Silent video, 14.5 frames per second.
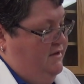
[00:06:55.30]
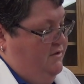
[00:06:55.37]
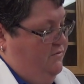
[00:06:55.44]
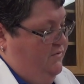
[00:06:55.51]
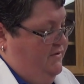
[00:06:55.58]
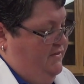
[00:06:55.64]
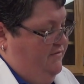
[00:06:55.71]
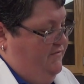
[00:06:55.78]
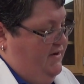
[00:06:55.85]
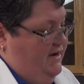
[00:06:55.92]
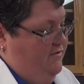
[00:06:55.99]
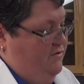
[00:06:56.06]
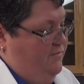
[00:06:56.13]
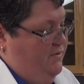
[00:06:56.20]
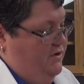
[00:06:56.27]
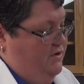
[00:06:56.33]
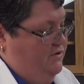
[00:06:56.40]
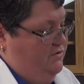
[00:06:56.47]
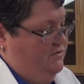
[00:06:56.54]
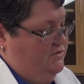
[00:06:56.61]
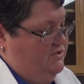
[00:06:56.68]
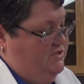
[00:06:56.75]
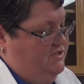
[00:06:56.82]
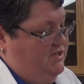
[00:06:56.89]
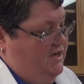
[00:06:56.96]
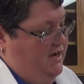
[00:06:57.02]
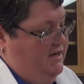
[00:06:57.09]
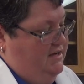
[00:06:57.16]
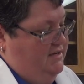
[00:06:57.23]
when the viral particles
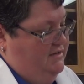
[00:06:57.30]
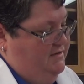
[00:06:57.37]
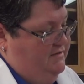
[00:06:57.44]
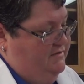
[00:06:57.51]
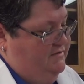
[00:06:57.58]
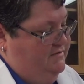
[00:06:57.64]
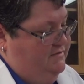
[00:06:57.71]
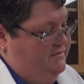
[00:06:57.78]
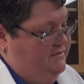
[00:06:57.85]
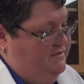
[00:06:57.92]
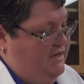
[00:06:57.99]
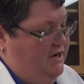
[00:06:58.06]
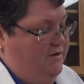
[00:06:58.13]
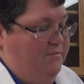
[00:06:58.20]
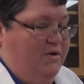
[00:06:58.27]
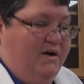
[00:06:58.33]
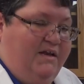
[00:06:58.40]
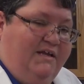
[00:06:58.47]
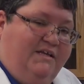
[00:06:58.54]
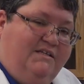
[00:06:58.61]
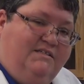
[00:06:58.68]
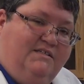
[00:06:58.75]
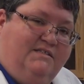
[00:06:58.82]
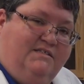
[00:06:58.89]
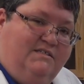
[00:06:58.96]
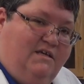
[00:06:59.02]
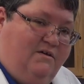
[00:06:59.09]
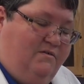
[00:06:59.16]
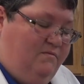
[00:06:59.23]
dock, they are brought into the
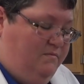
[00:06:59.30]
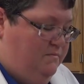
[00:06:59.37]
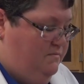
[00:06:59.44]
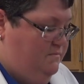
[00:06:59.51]
cell